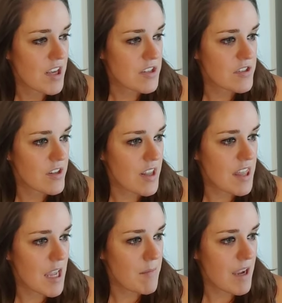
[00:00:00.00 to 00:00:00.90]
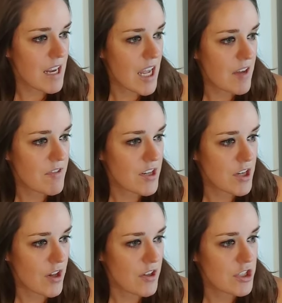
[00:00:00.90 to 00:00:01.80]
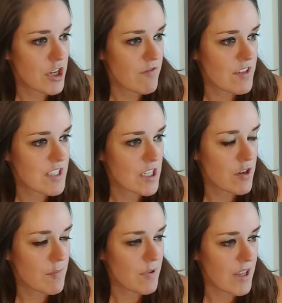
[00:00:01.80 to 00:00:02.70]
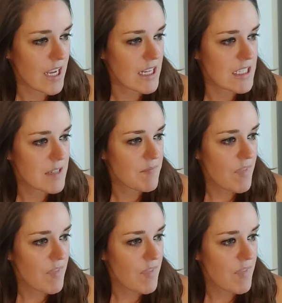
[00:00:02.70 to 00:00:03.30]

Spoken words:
so that they might have the knowledge of the secret plan